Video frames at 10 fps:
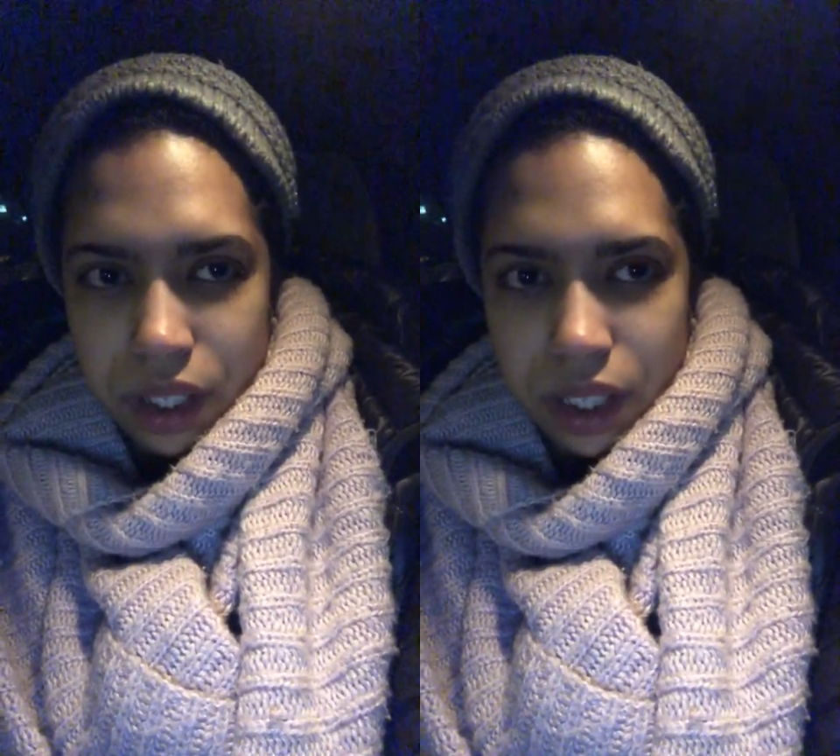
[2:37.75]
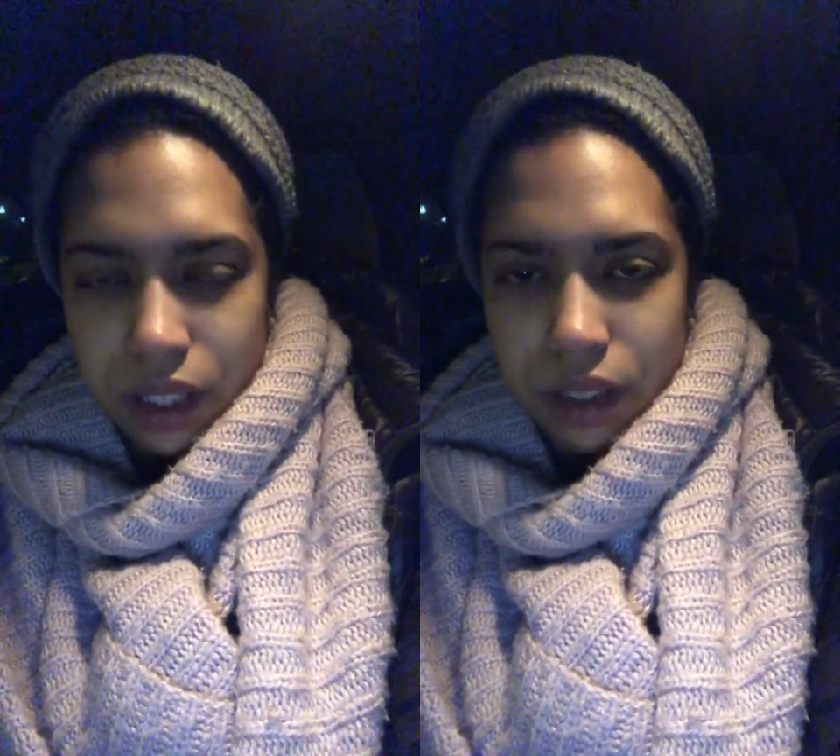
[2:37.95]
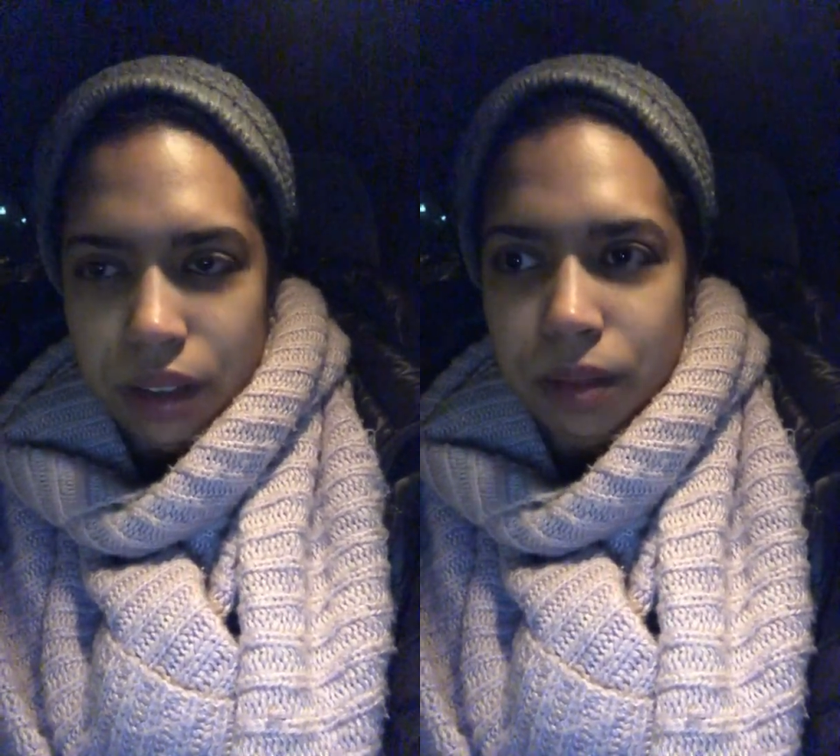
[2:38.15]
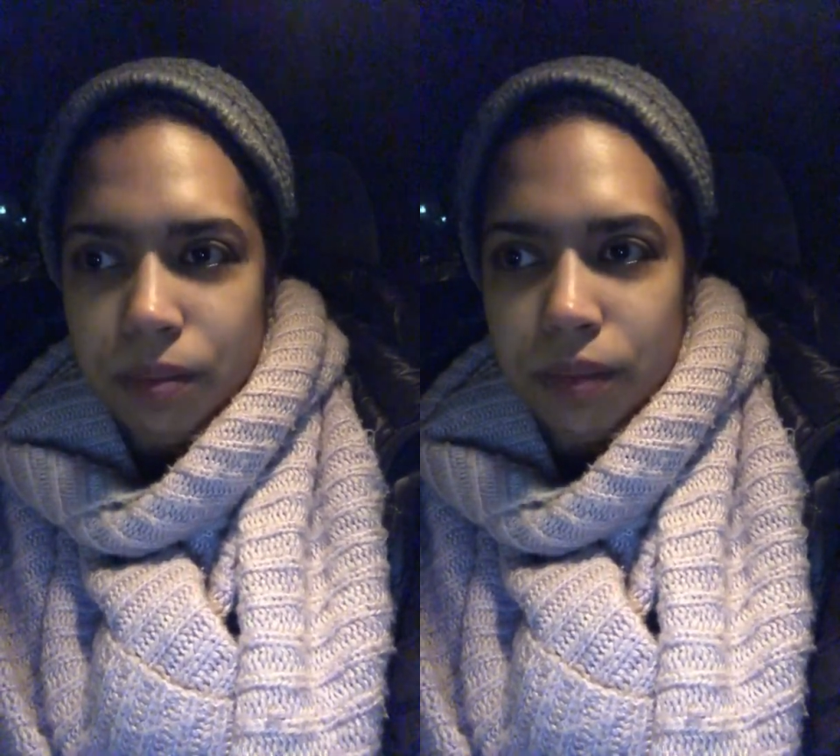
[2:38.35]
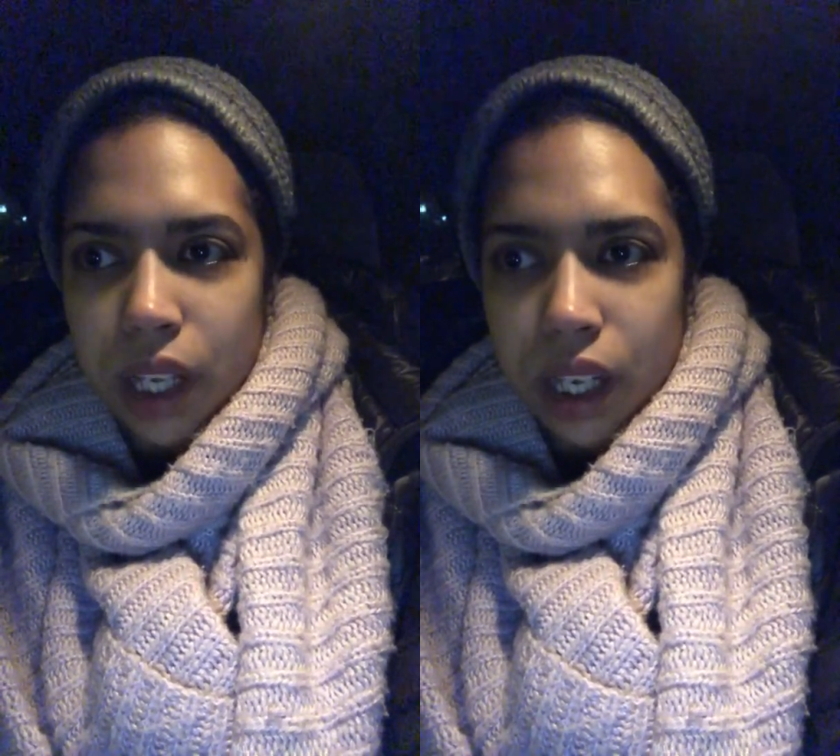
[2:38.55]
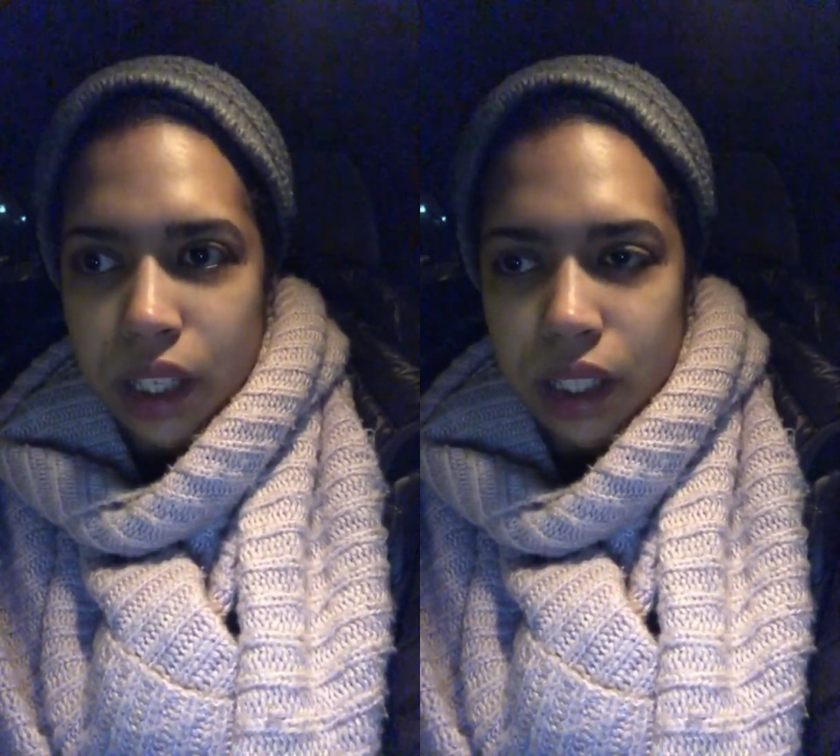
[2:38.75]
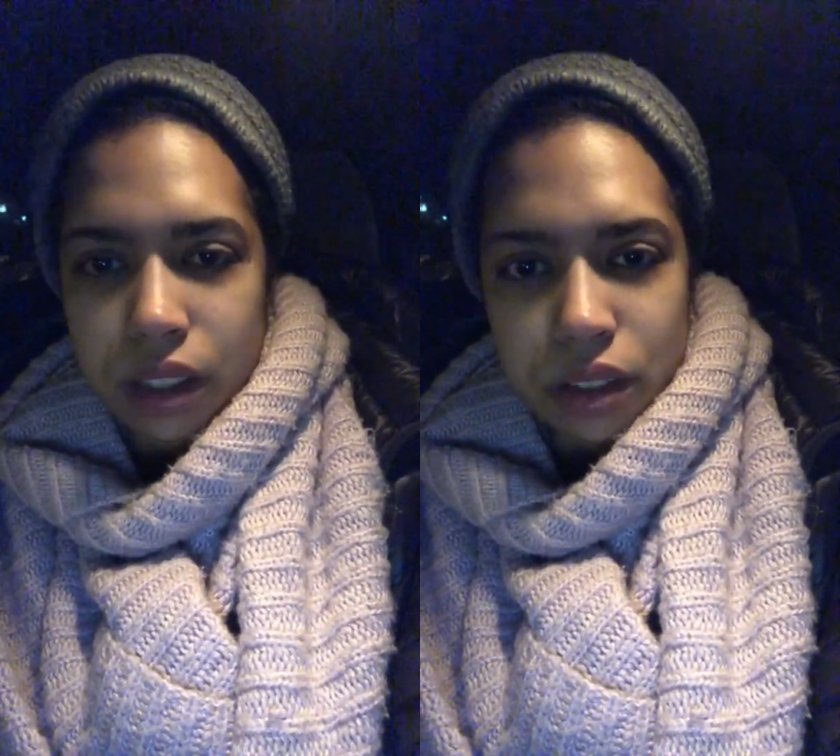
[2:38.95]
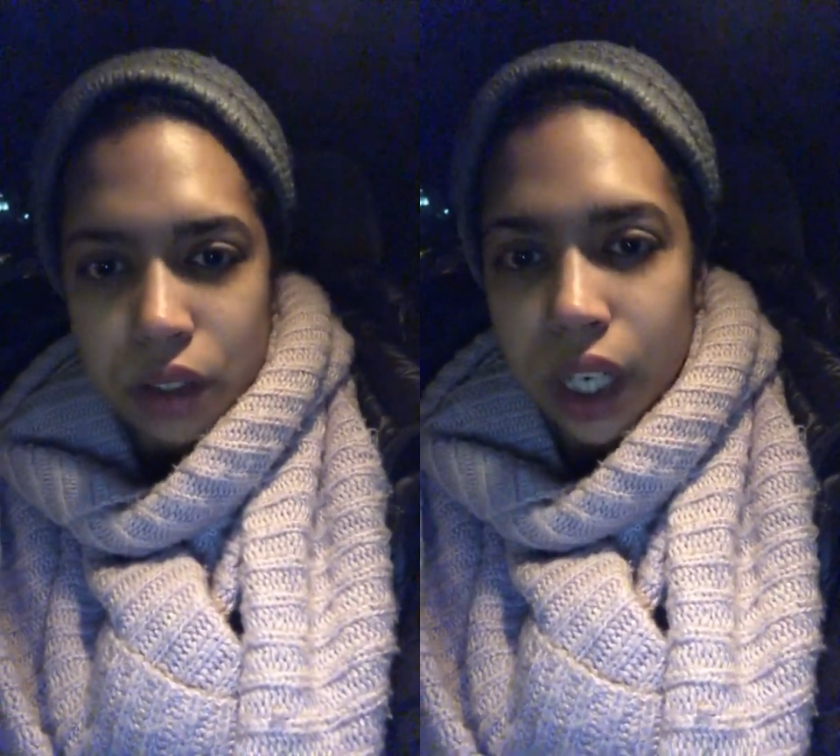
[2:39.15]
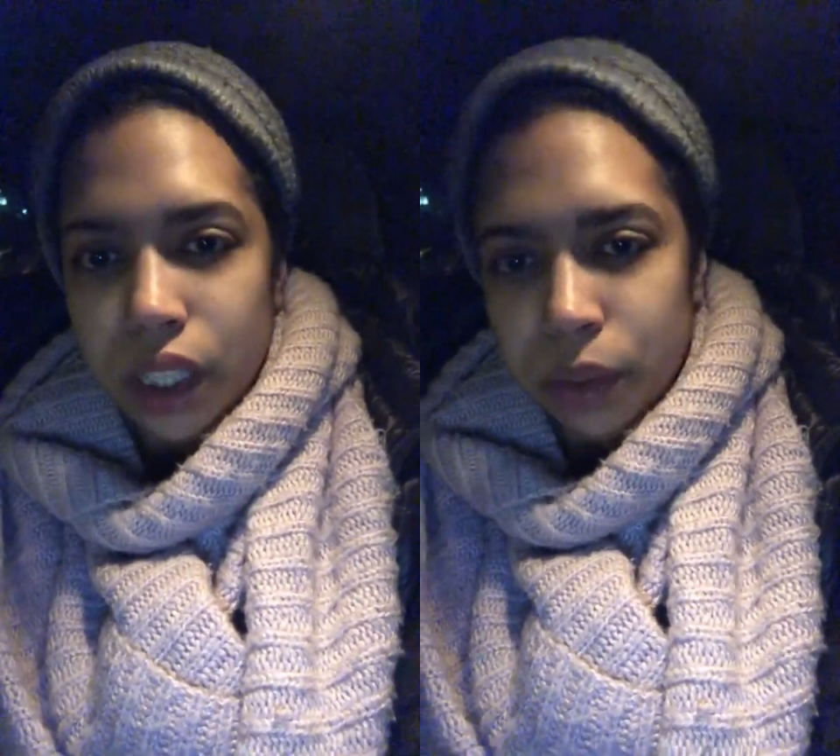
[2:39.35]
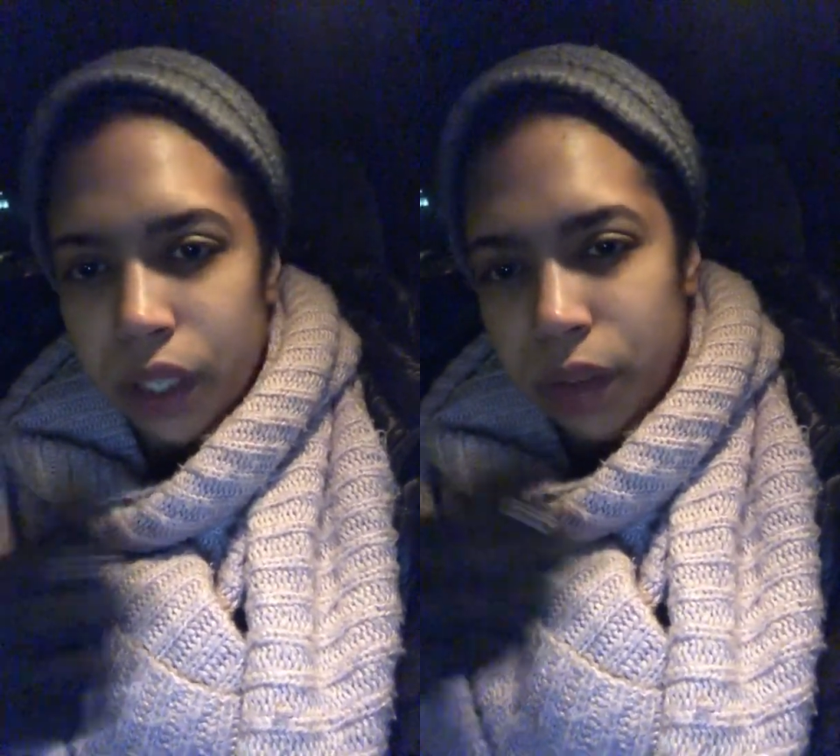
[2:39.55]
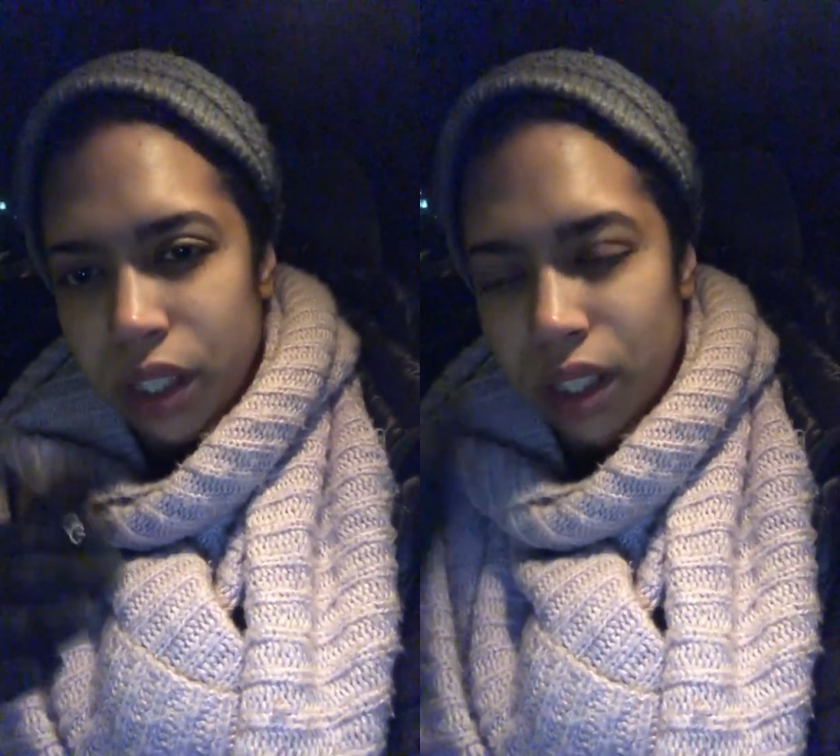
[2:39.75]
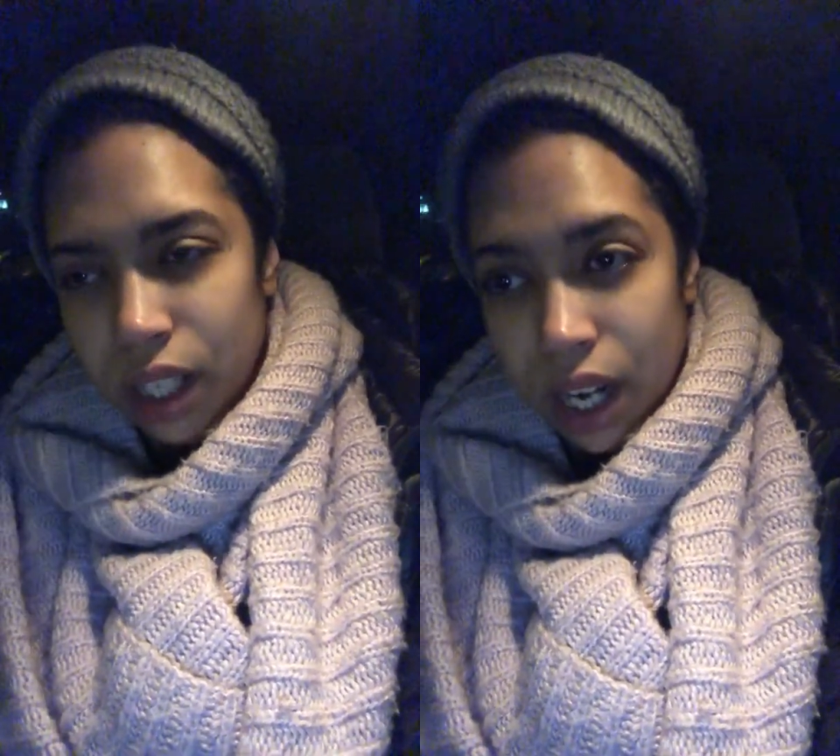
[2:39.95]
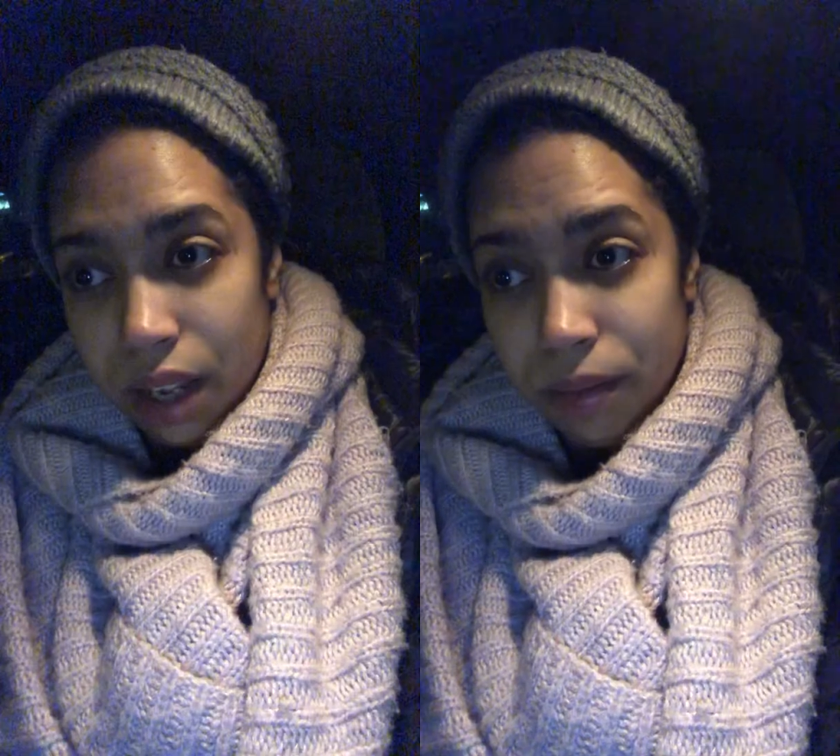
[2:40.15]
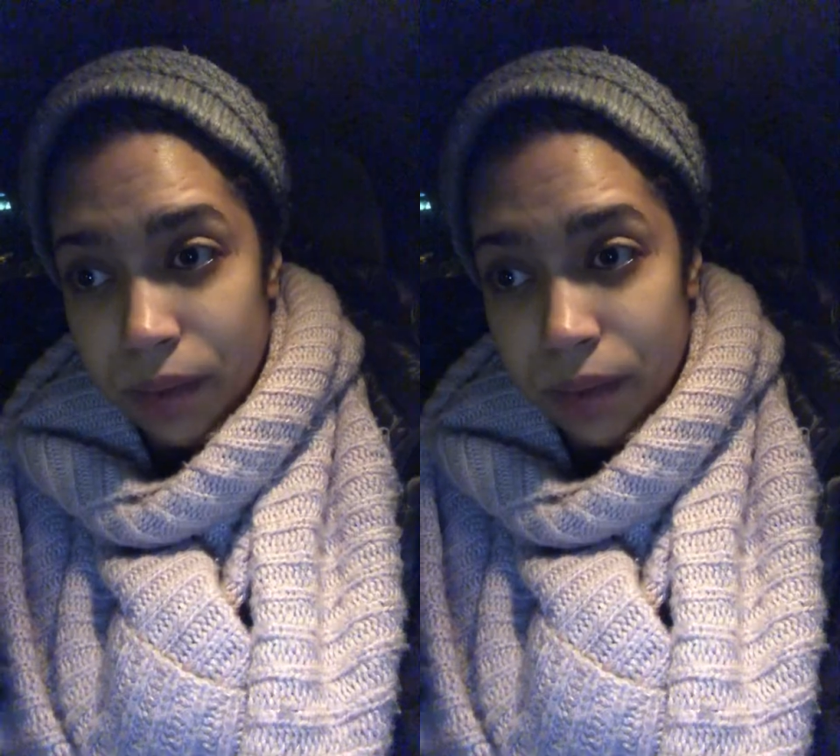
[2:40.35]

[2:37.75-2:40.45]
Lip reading: Like, I tried doing everything that I